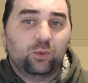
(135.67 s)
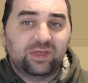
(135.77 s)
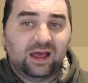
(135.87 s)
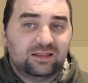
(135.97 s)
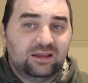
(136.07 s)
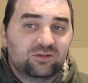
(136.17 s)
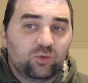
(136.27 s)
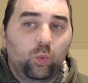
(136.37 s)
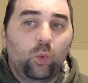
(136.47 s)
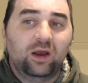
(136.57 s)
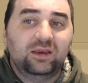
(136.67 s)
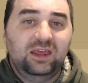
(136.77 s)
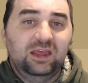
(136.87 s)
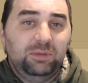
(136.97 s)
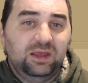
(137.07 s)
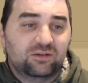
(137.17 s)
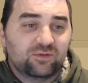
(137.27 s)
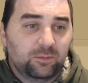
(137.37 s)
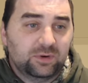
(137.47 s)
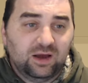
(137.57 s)
with at least 1 key piece
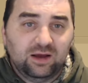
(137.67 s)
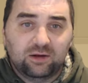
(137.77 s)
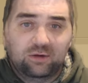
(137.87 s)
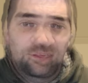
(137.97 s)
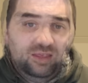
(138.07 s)
from a tile.